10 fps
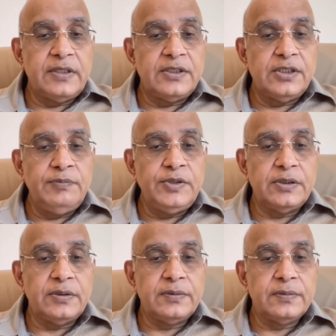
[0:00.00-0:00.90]

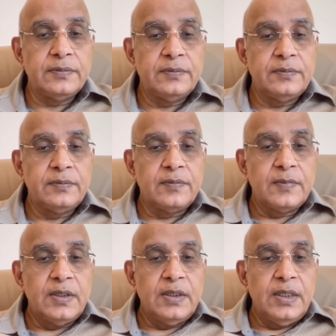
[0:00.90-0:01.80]
consumption
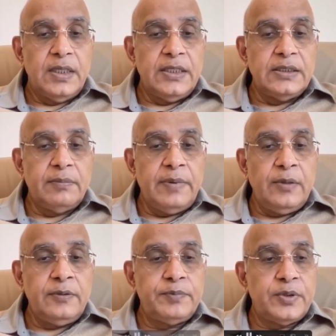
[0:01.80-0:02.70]
is
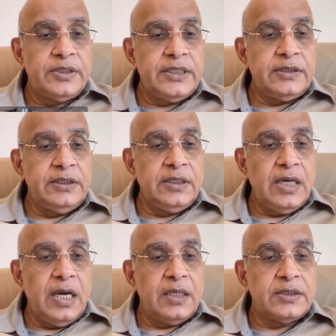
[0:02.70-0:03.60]
about protecting
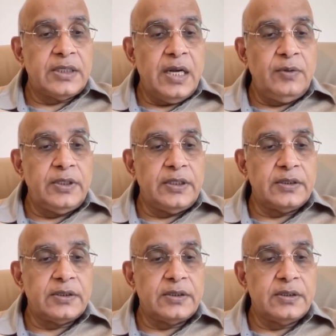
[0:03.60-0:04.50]
our
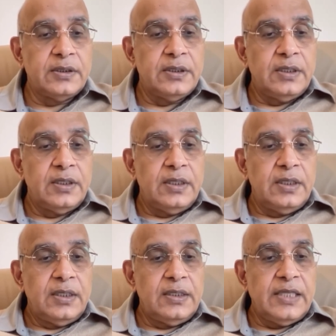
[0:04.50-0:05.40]
surroundings
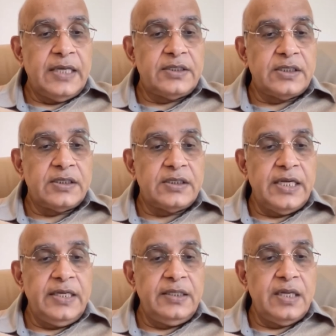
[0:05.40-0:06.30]
that
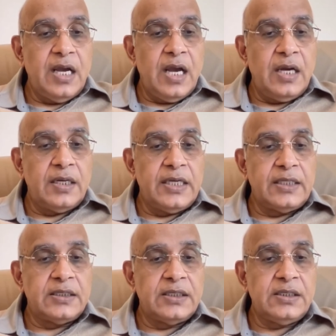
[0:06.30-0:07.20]
sustain our
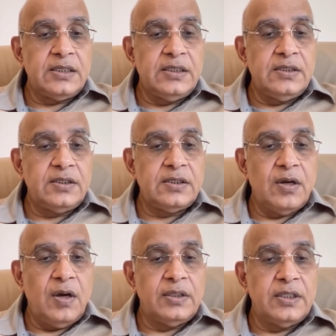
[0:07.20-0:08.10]
existence
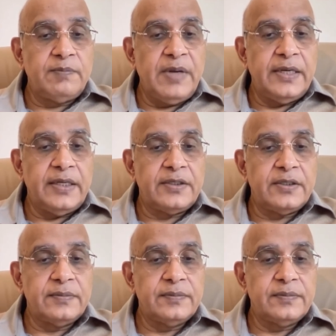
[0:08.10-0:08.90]
on this planet.